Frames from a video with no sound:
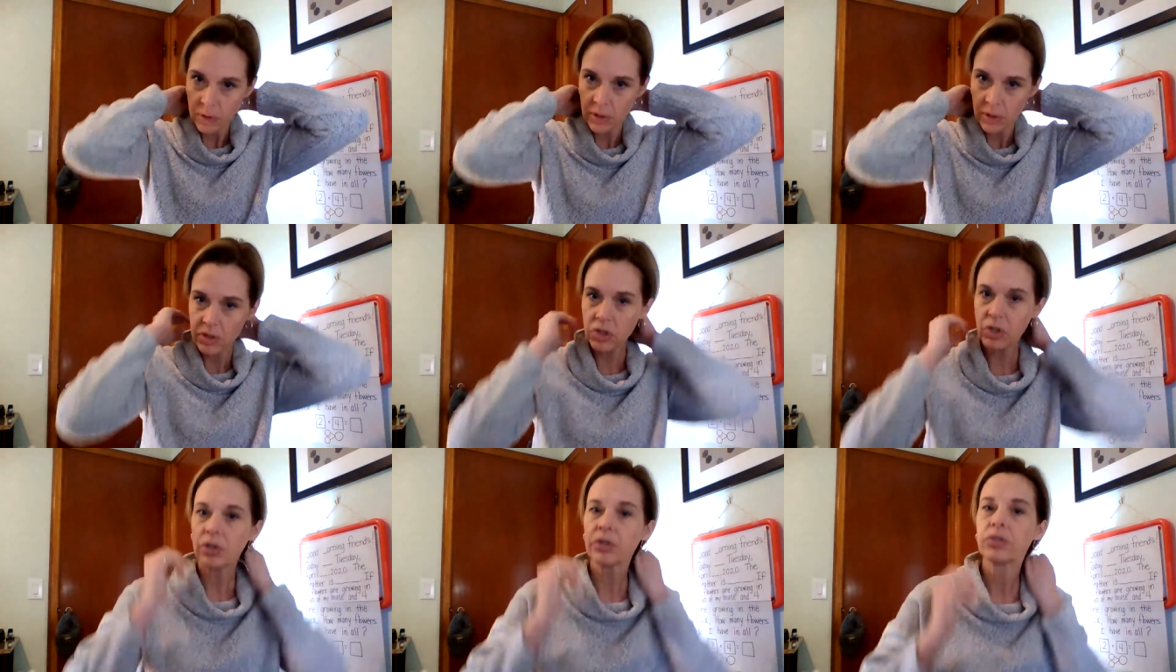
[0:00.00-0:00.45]

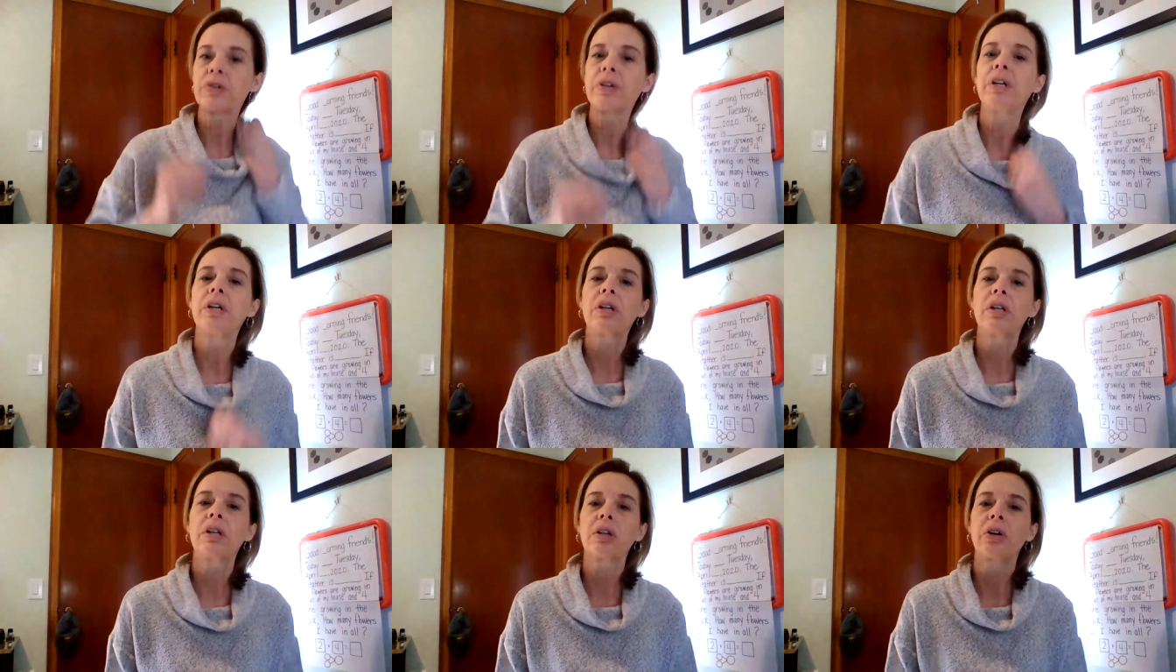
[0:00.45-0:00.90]

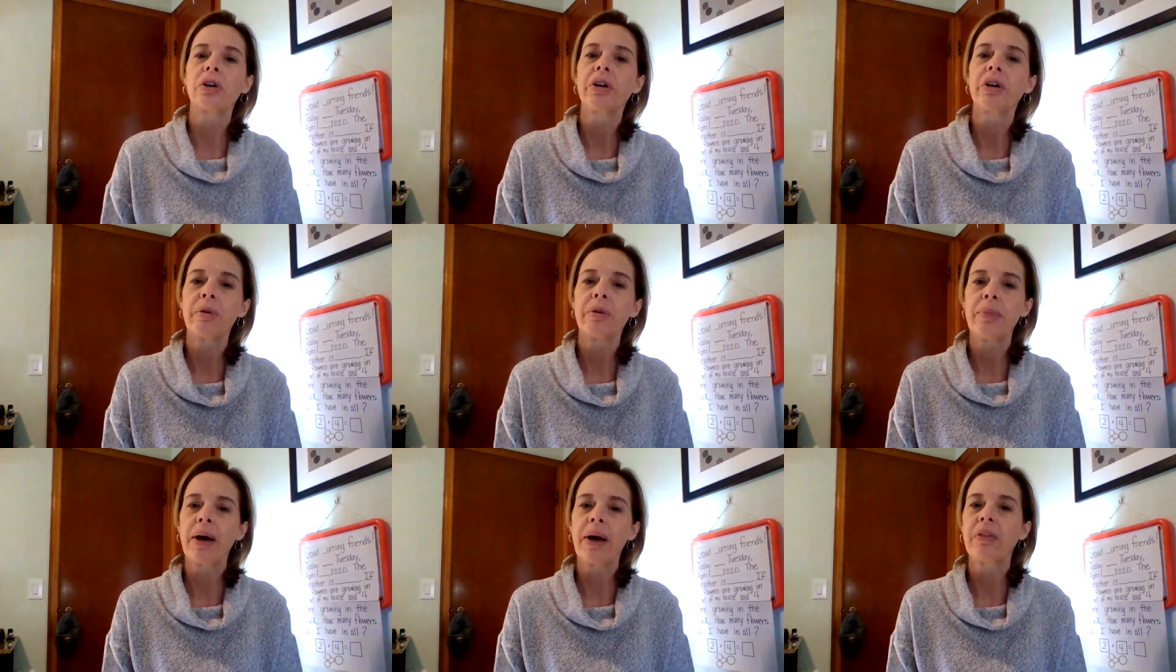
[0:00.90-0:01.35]
children learn
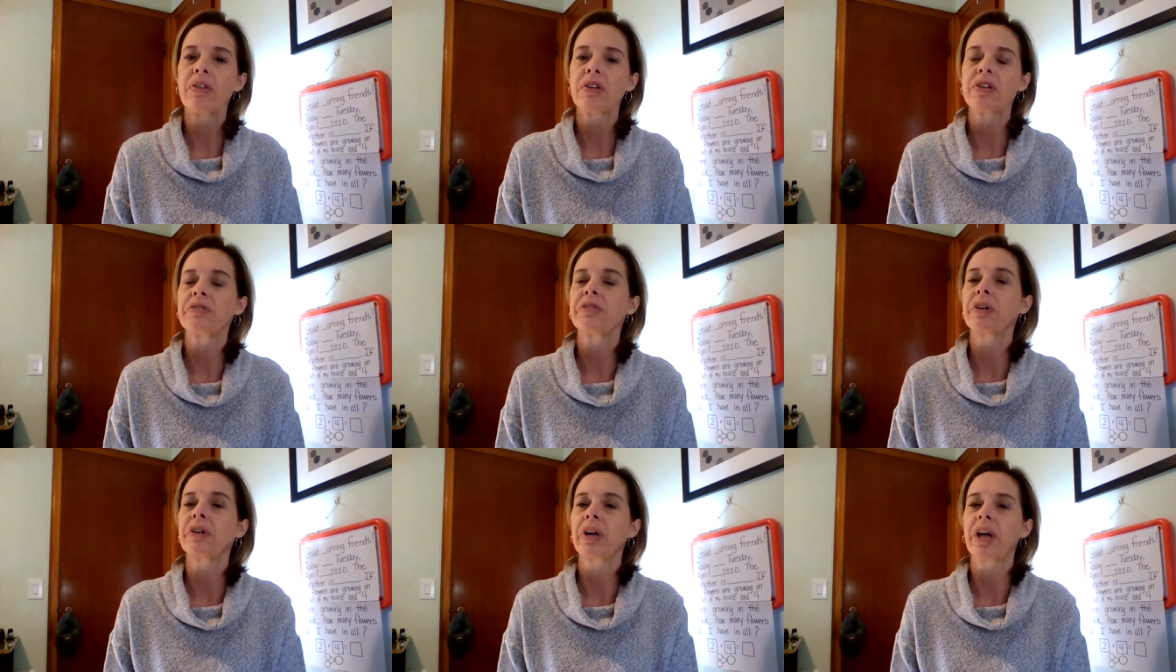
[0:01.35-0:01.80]
about the
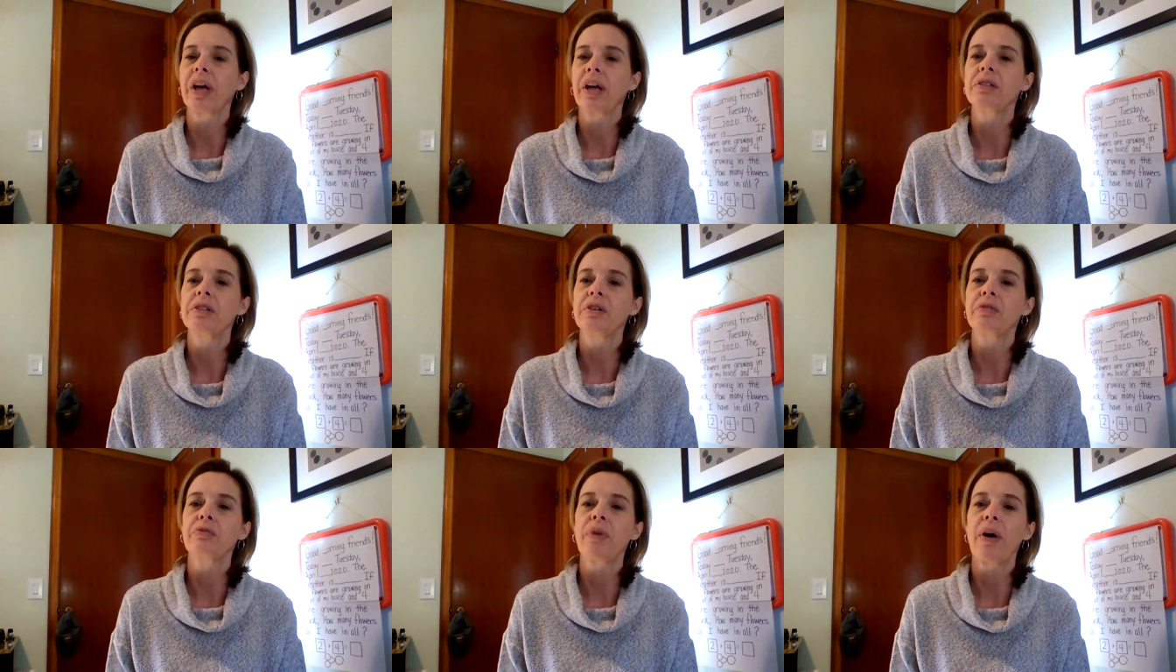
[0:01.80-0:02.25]
different kinds
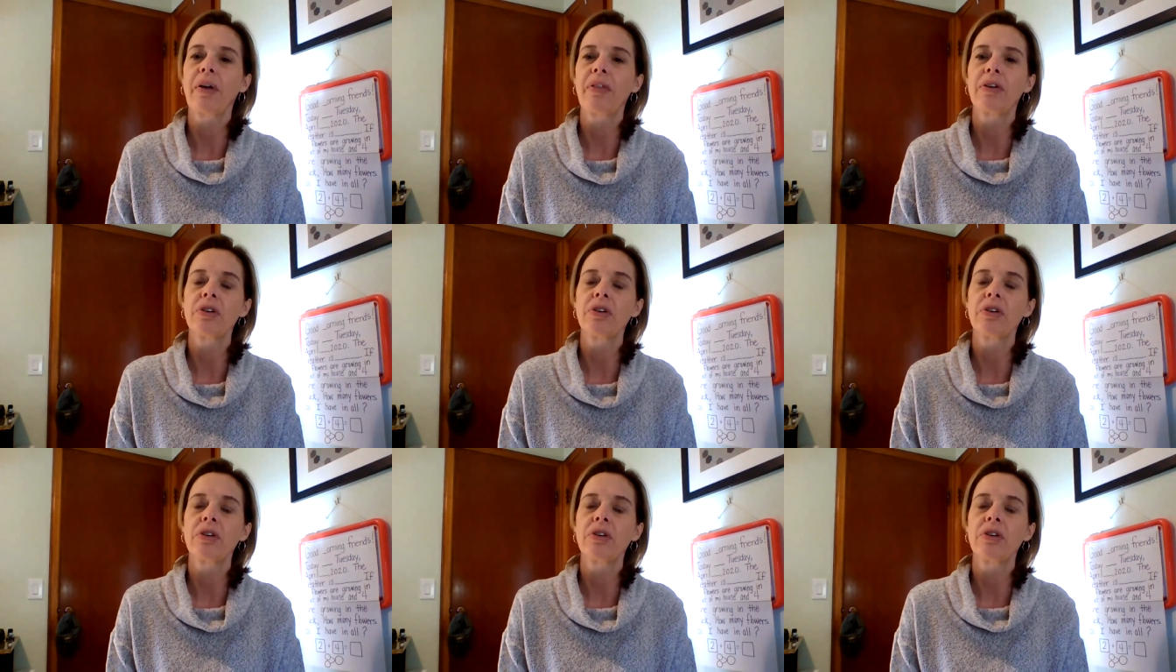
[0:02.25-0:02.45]
of weather.